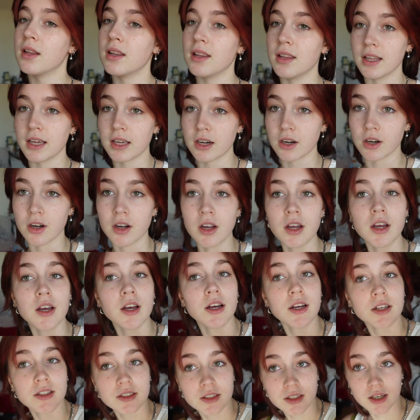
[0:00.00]
later
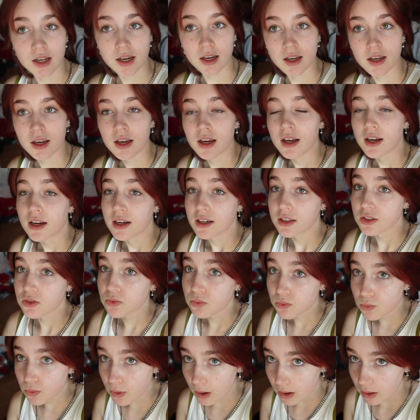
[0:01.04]
today as
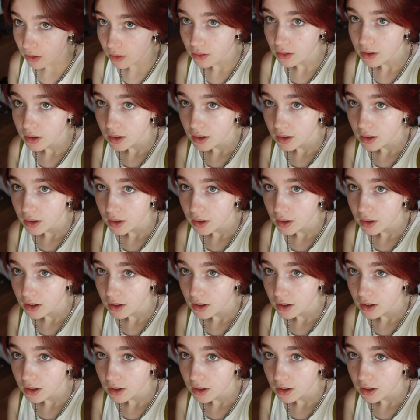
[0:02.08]
well.